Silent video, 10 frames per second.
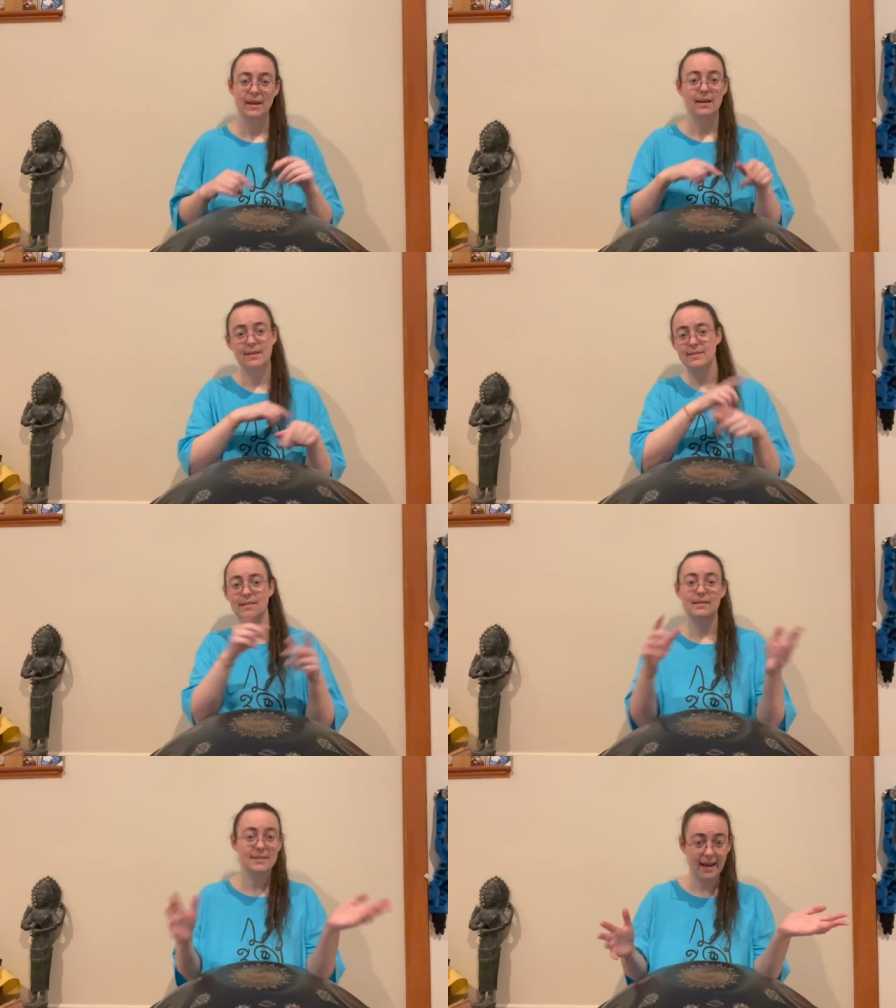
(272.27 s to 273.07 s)
is
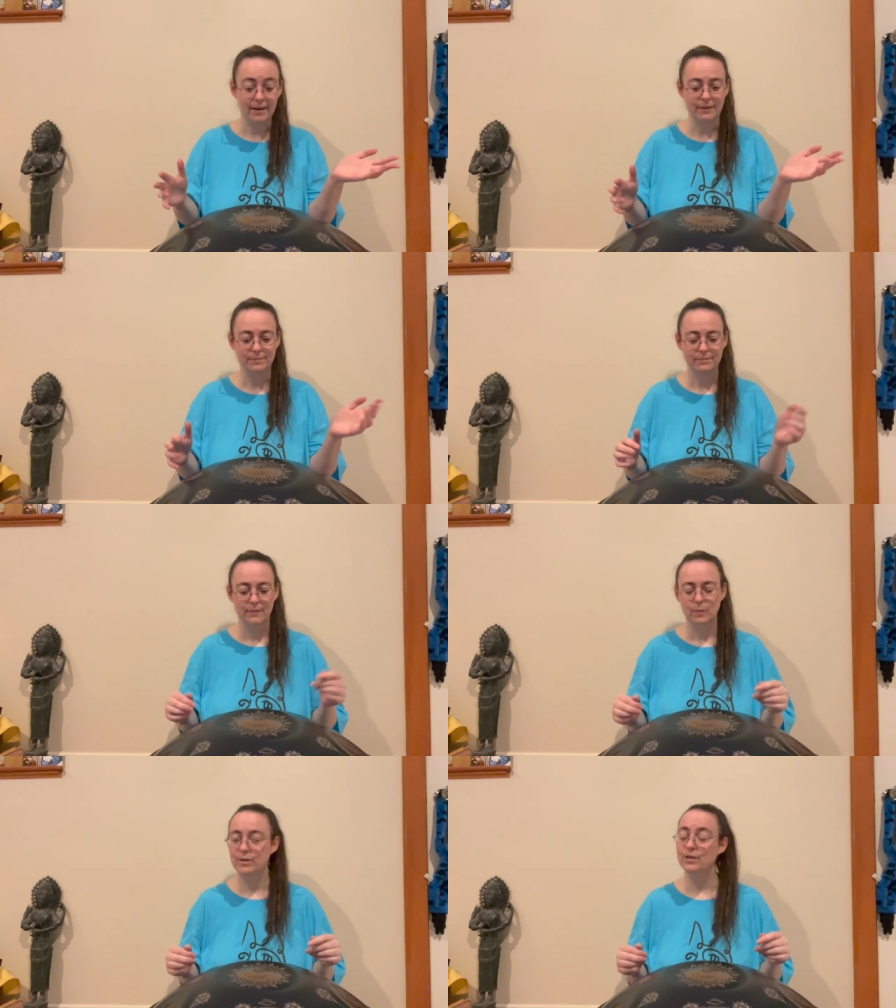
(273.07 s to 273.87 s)
the scale,
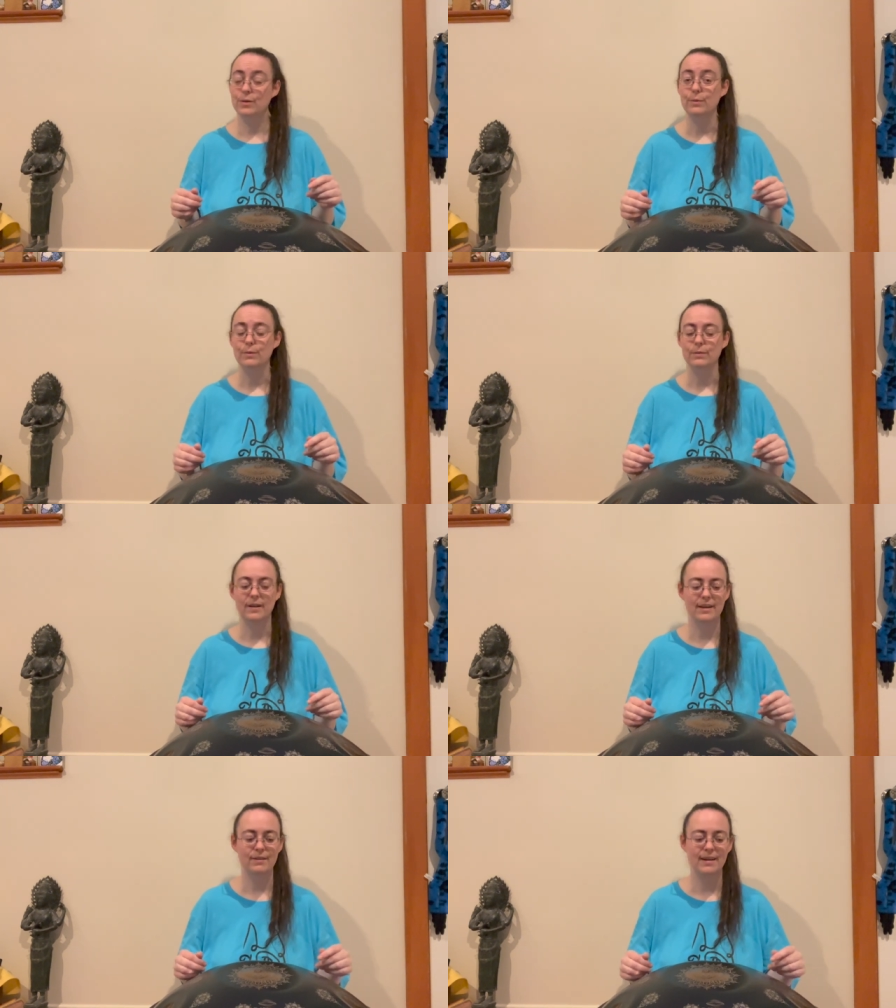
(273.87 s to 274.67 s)
which is cool.
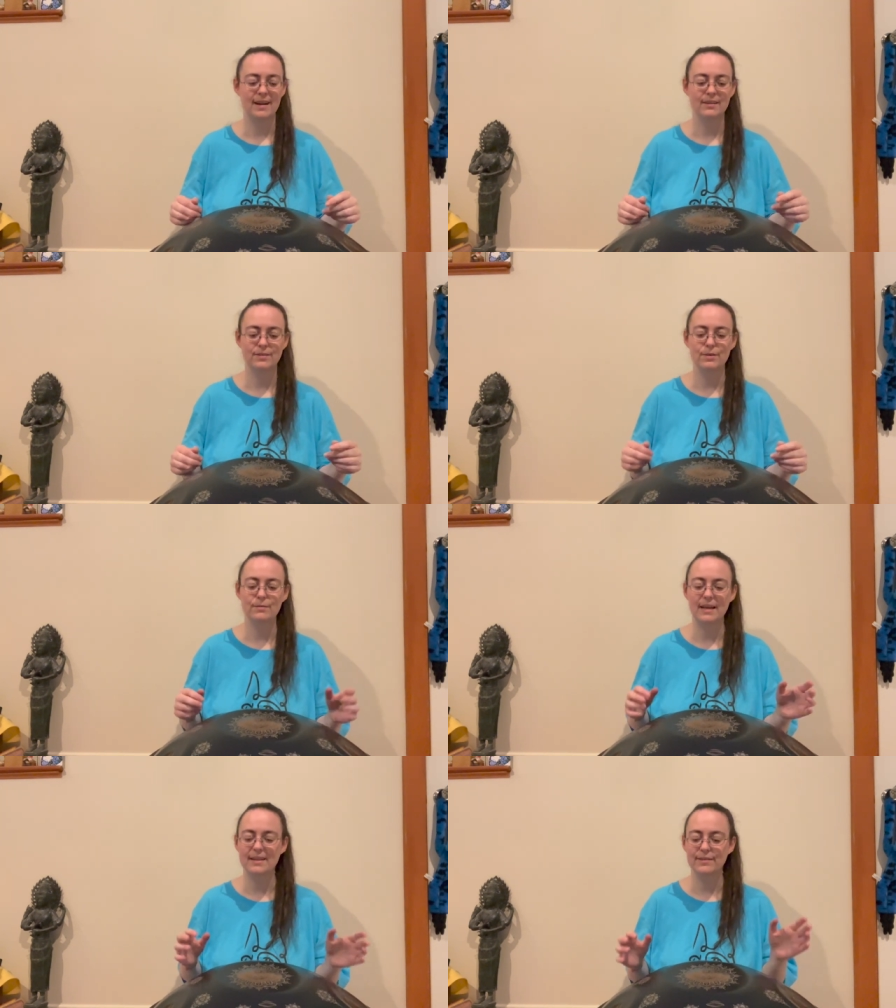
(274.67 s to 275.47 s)
And you get, so you
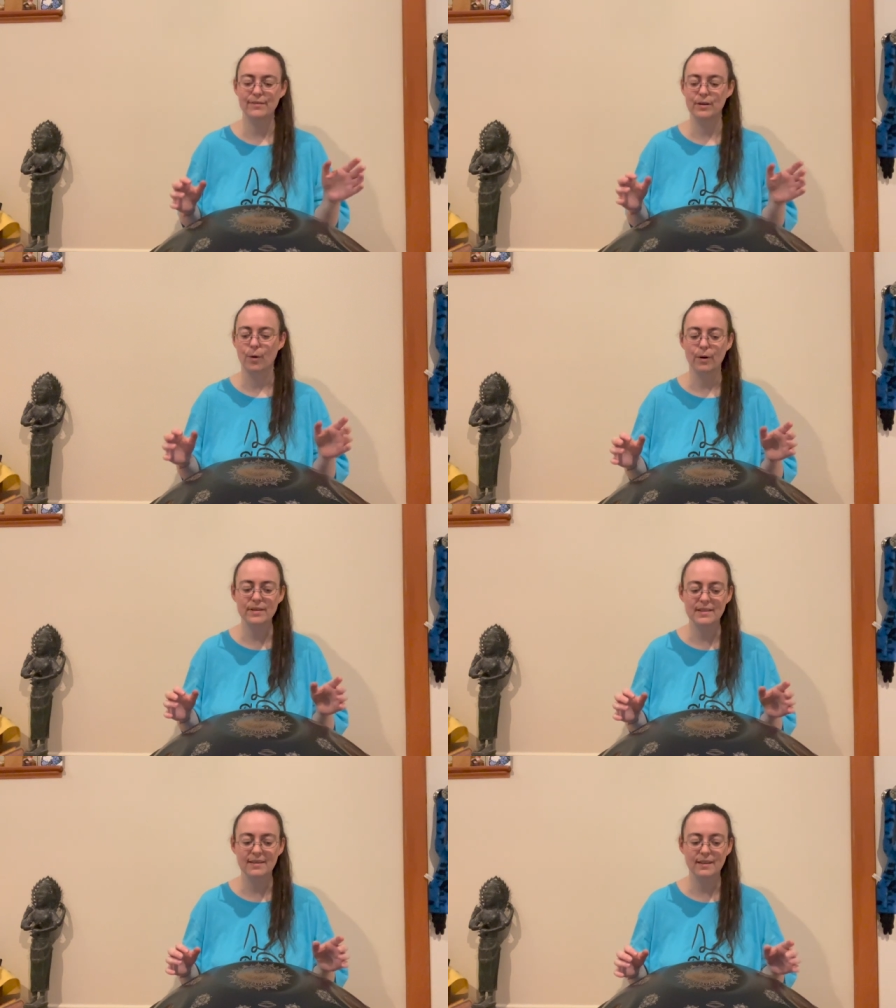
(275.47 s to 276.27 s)
get different
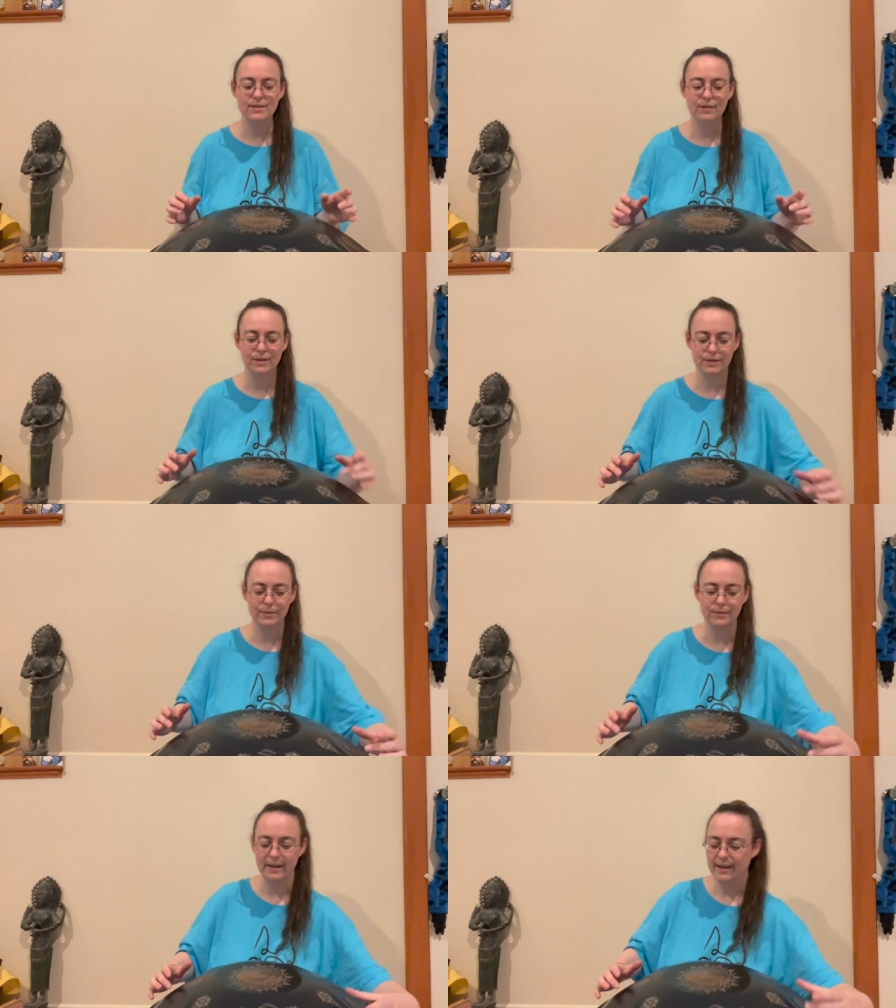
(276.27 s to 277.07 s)
chords and things you can
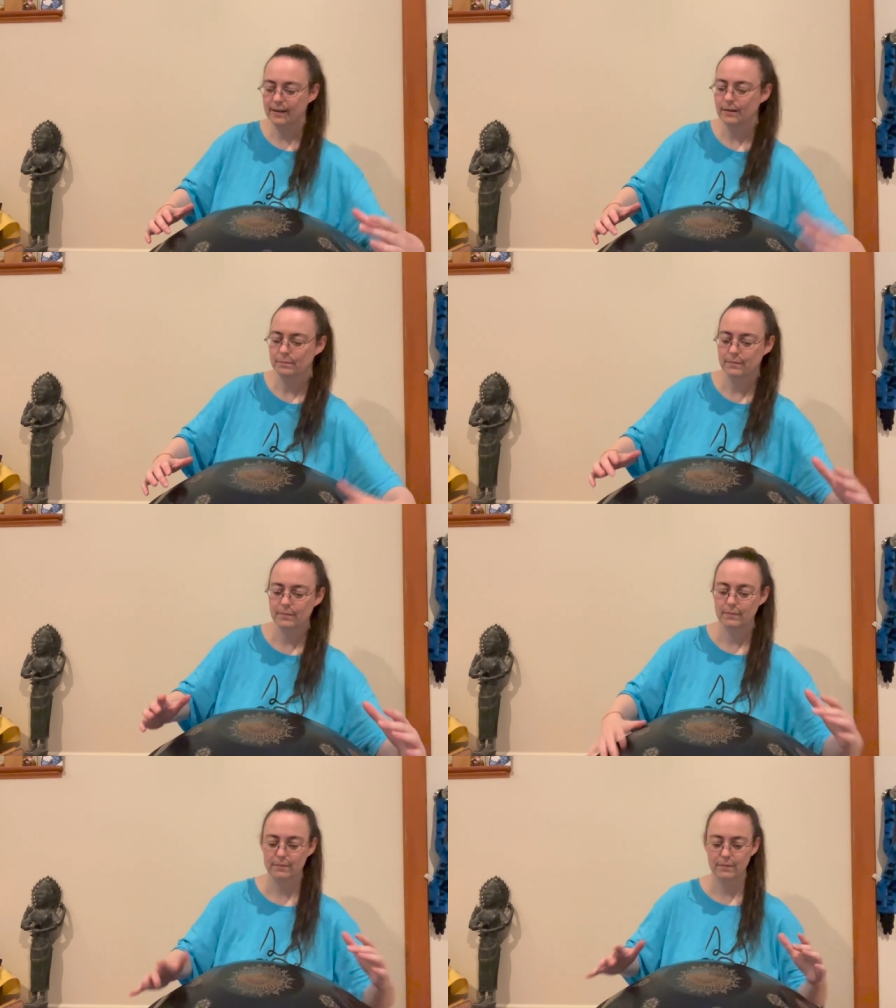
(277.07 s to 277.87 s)
do like,
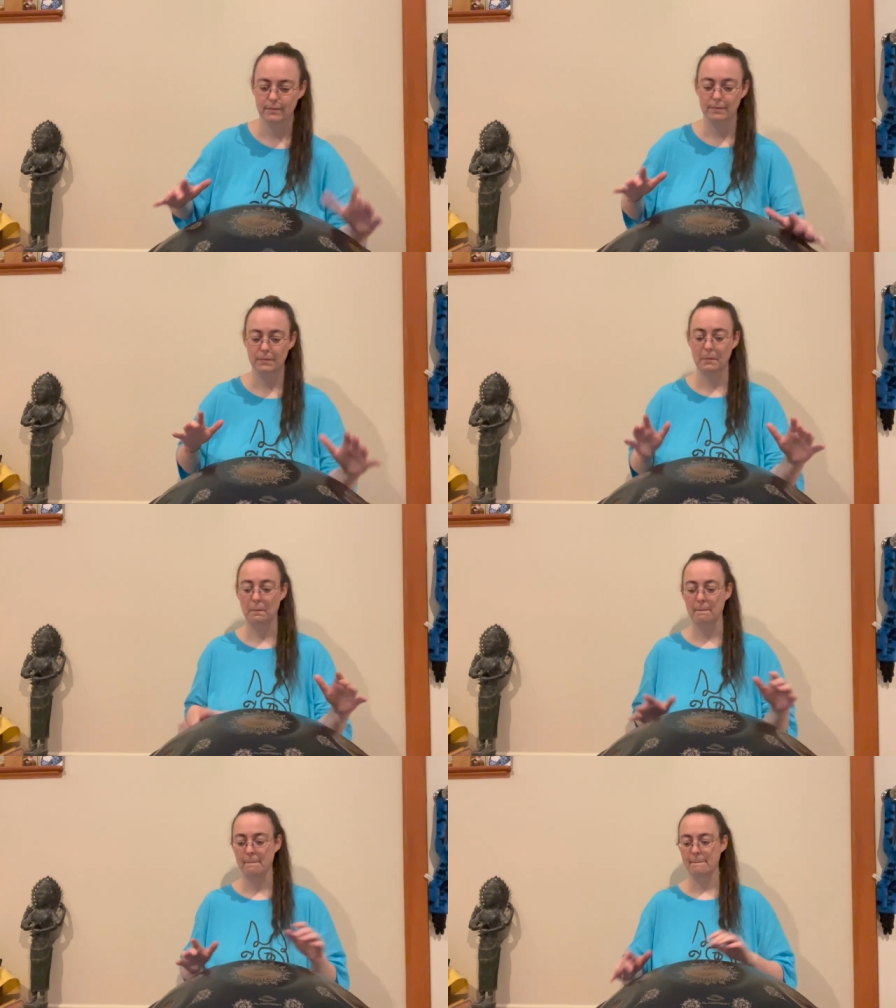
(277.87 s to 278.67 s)

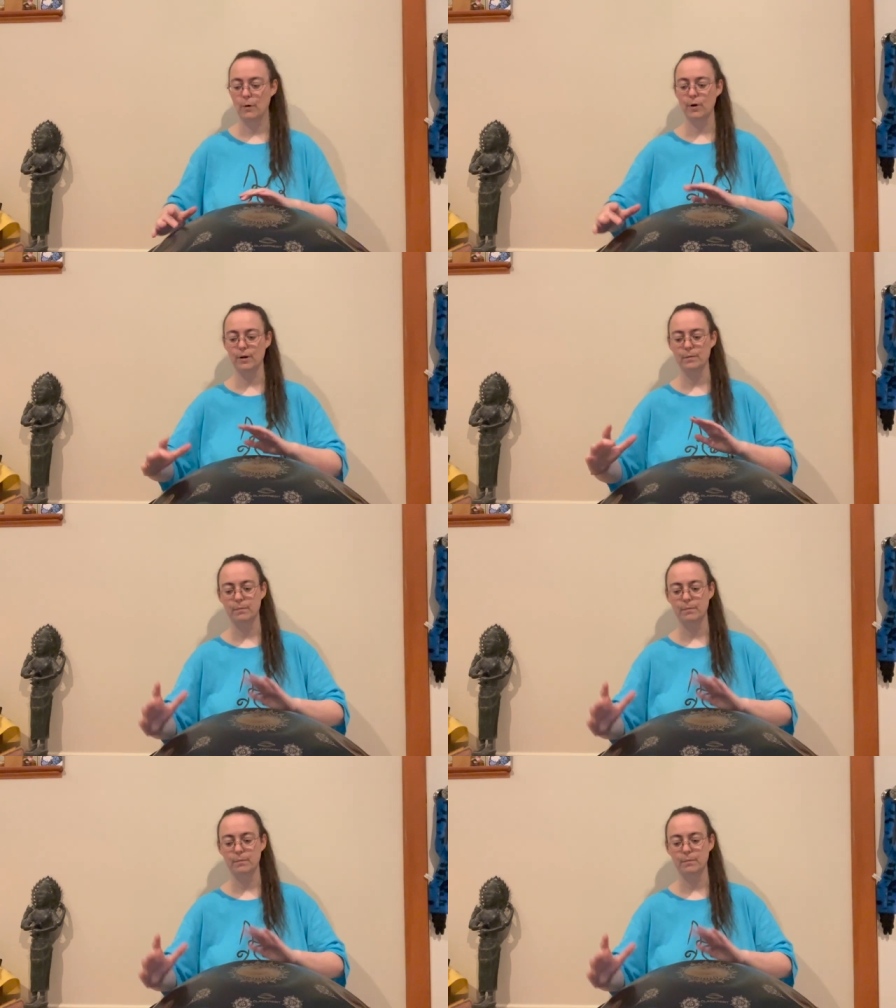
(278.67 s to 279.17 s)
or,